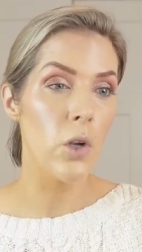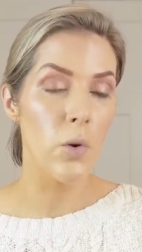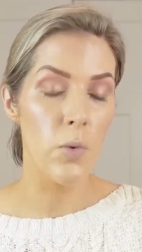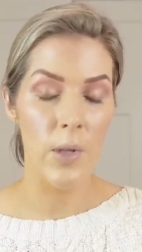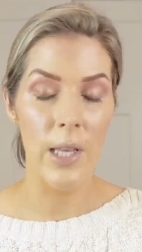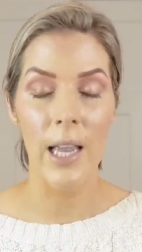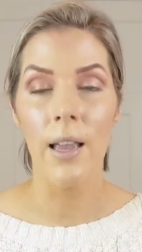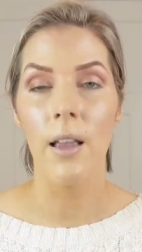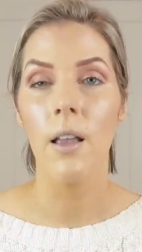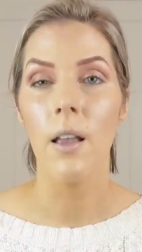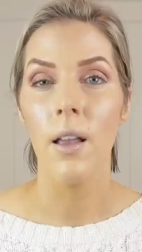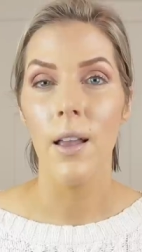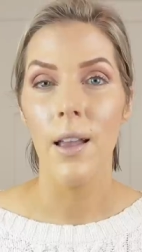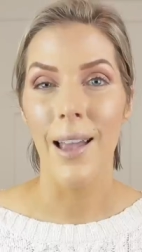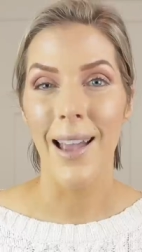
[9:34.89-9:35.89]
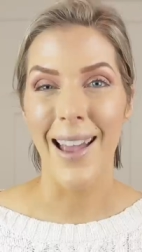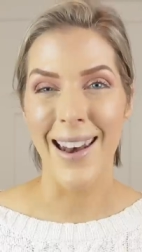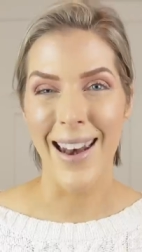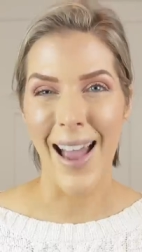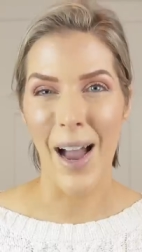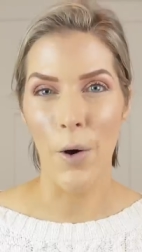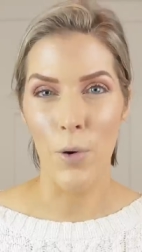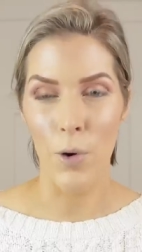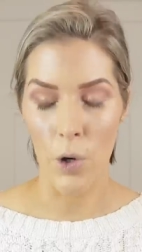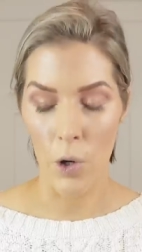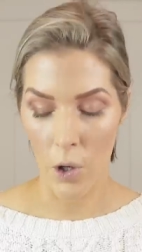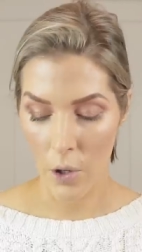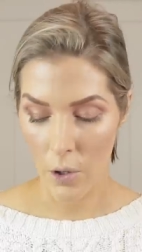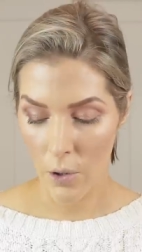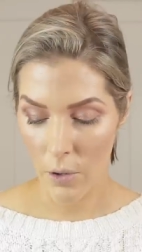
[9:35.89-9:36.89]
using an
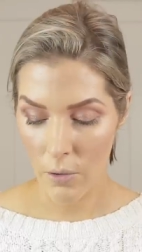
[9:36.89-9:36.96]
outer